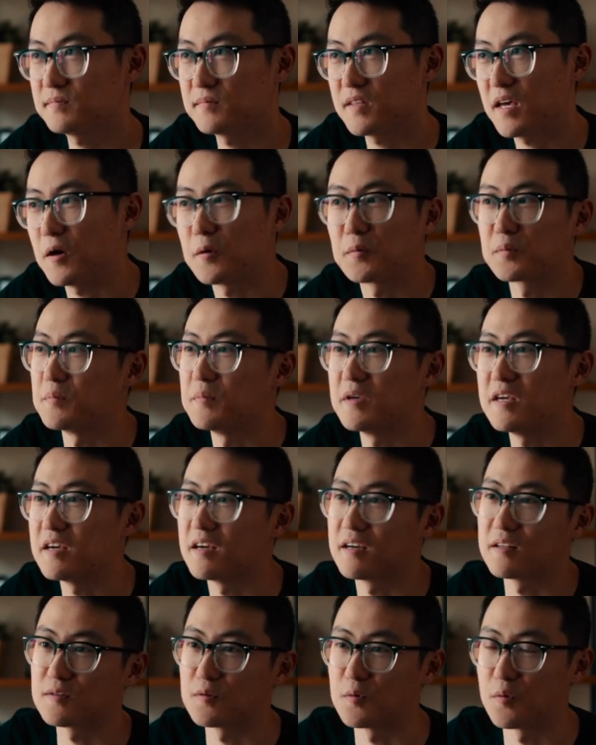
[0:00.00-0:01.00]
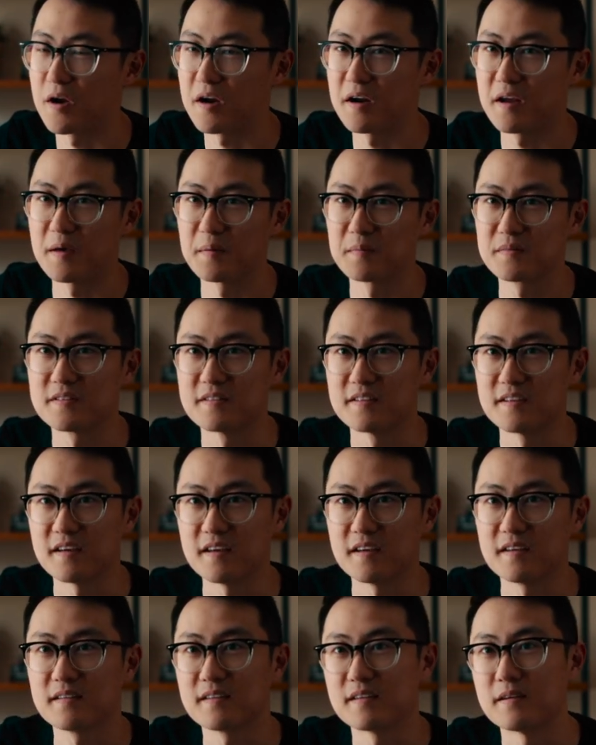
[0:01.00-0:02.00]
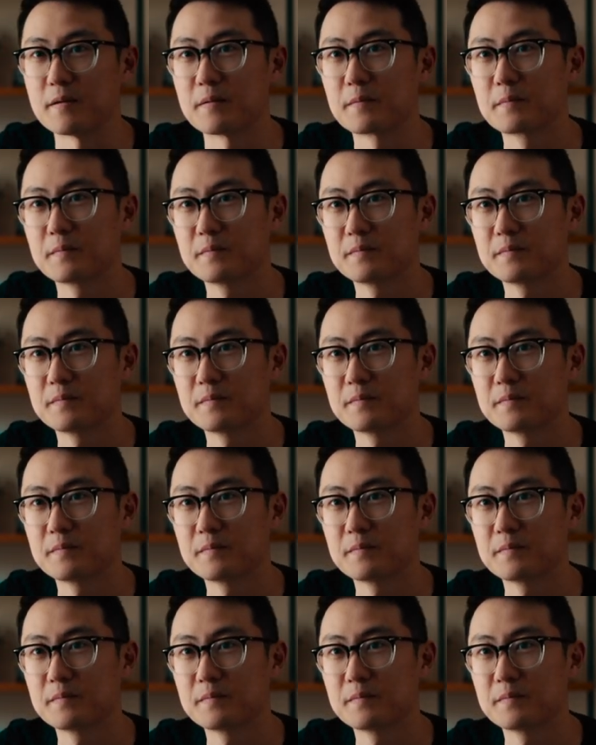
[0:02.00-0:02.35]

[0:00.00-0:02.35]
helped me get to where I am today. Yeah.